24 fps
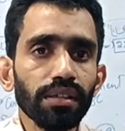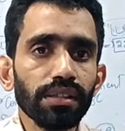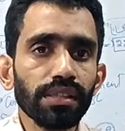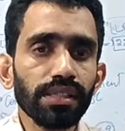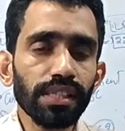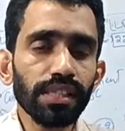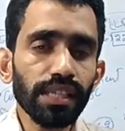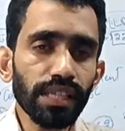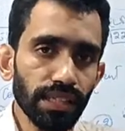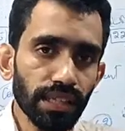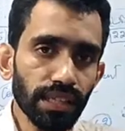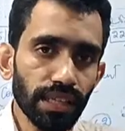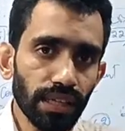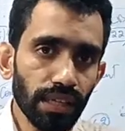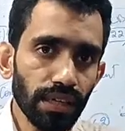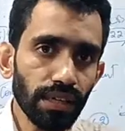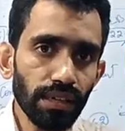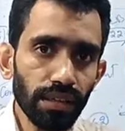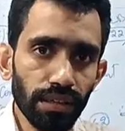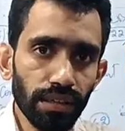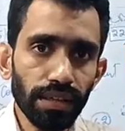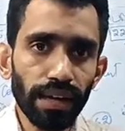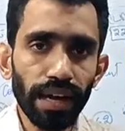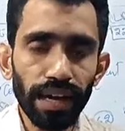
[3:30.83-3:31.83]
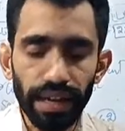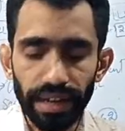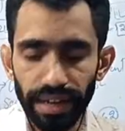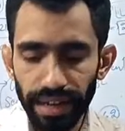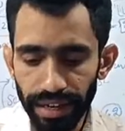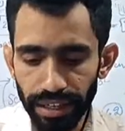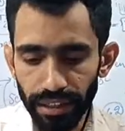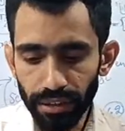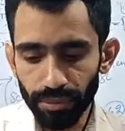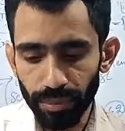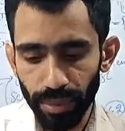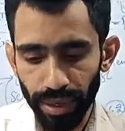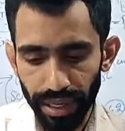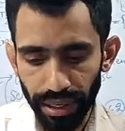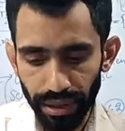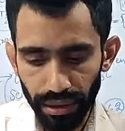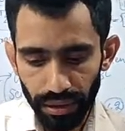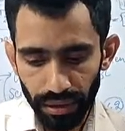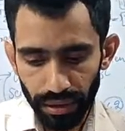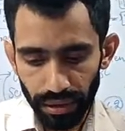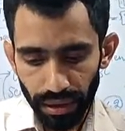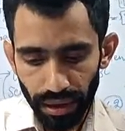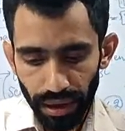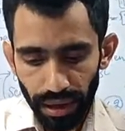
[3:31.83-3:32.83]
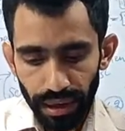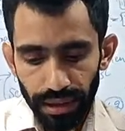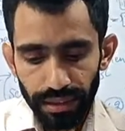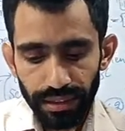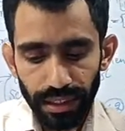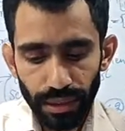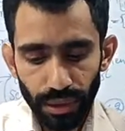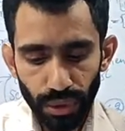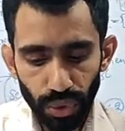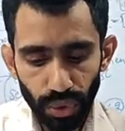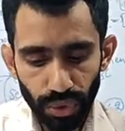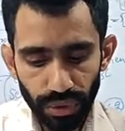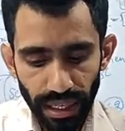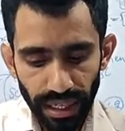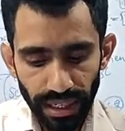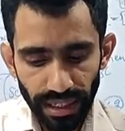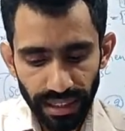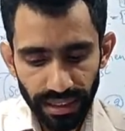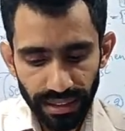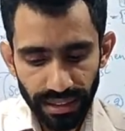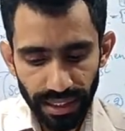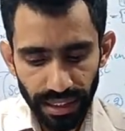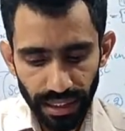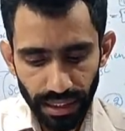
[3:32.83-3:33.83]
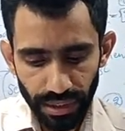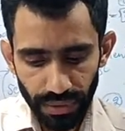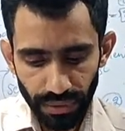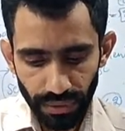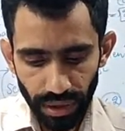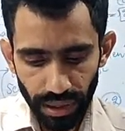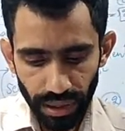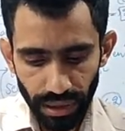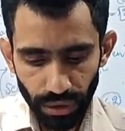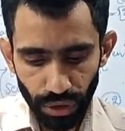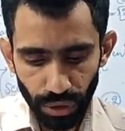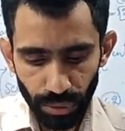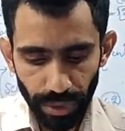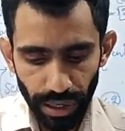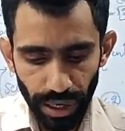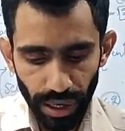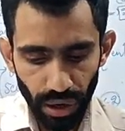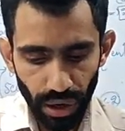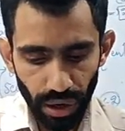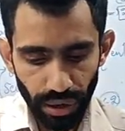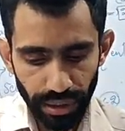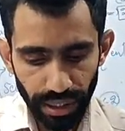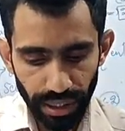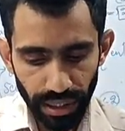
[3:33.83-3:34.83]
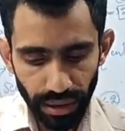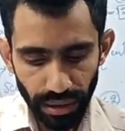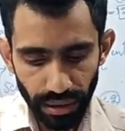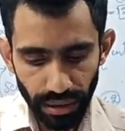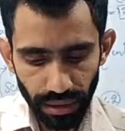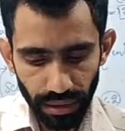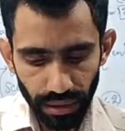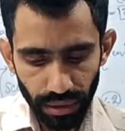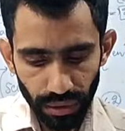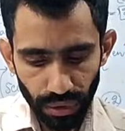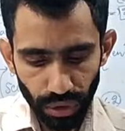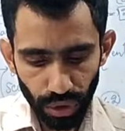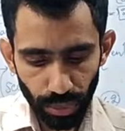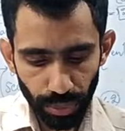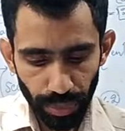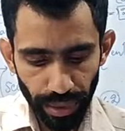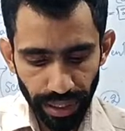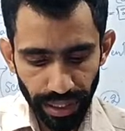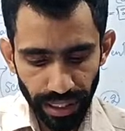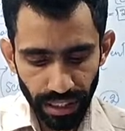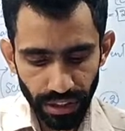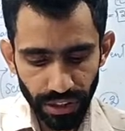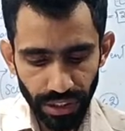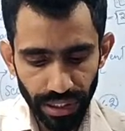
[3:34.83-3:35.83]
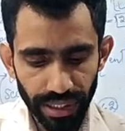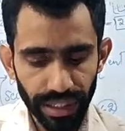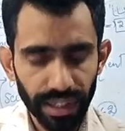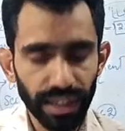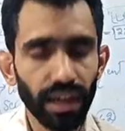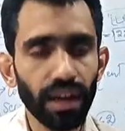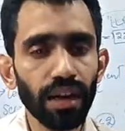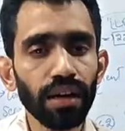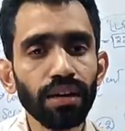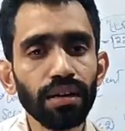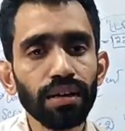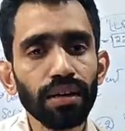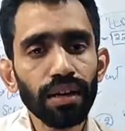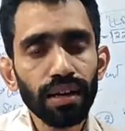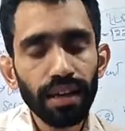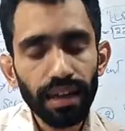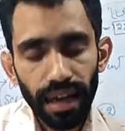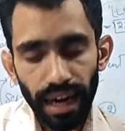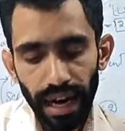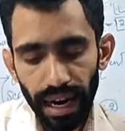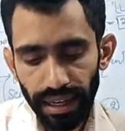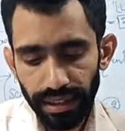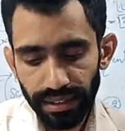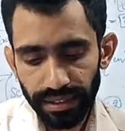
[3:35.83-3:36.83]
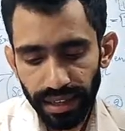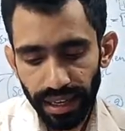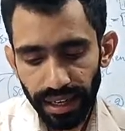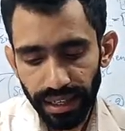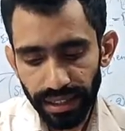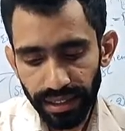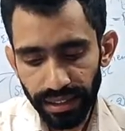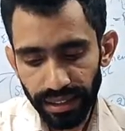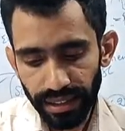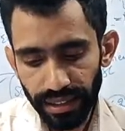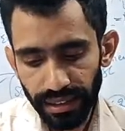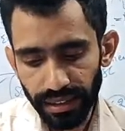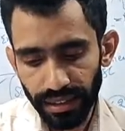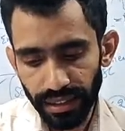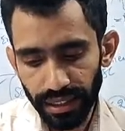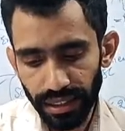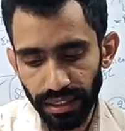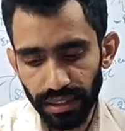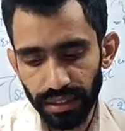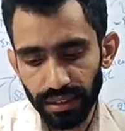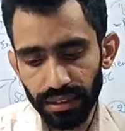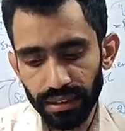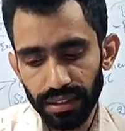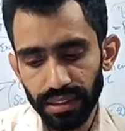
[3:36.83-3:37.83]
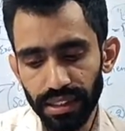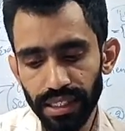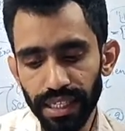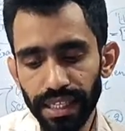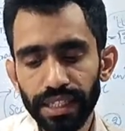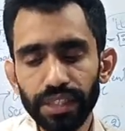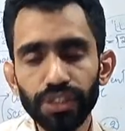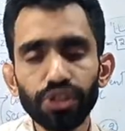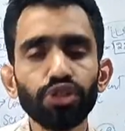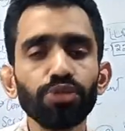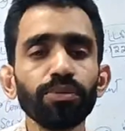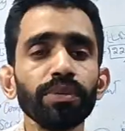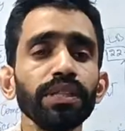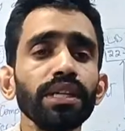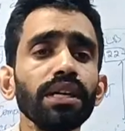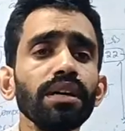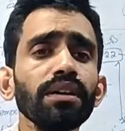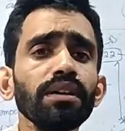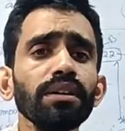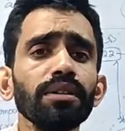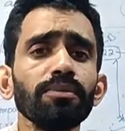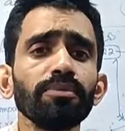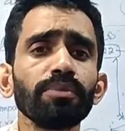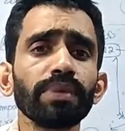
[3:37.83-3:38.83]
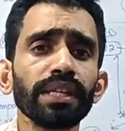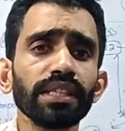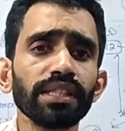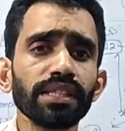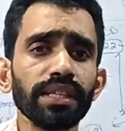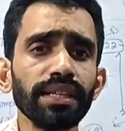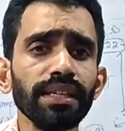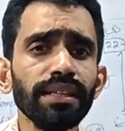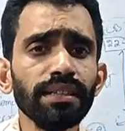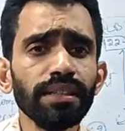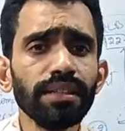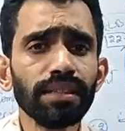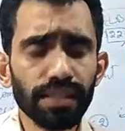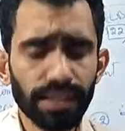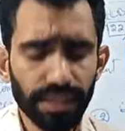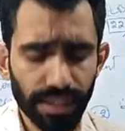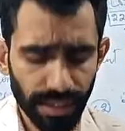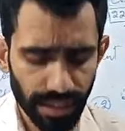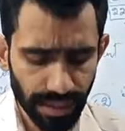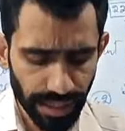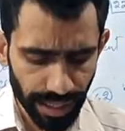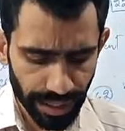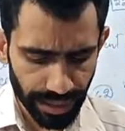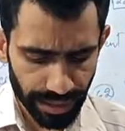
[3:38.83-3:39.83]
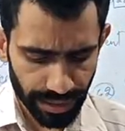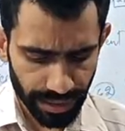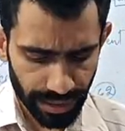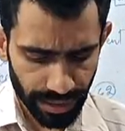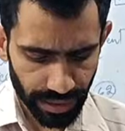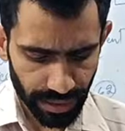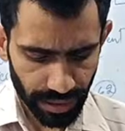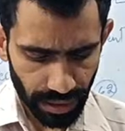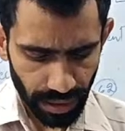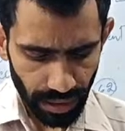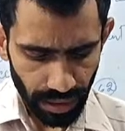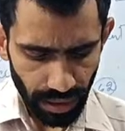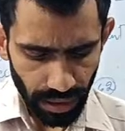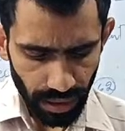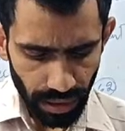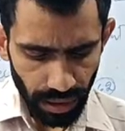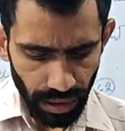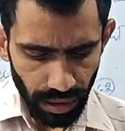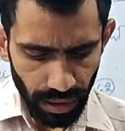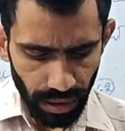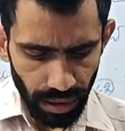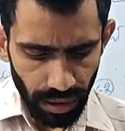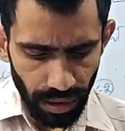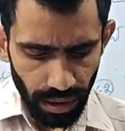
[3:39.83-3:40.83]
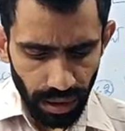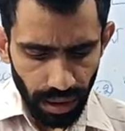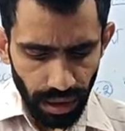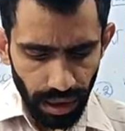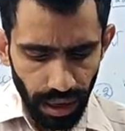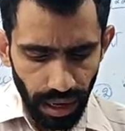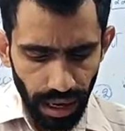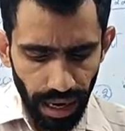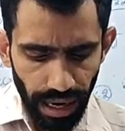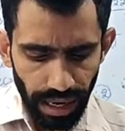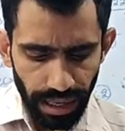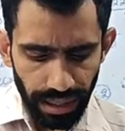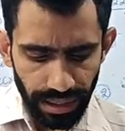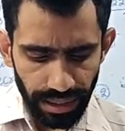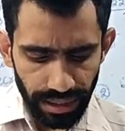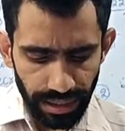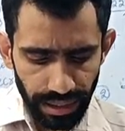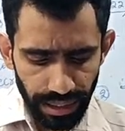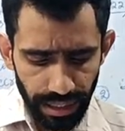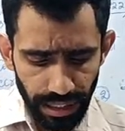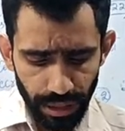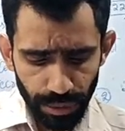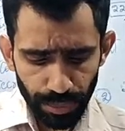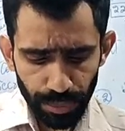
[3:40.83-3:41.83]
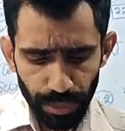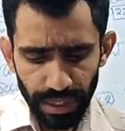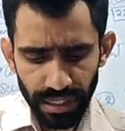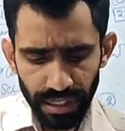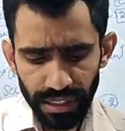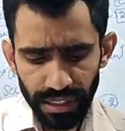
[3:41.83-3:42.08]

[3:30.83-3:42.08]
see the arrangement, the 296 were to be allotted to British India and 93 seats to be the princely states. And each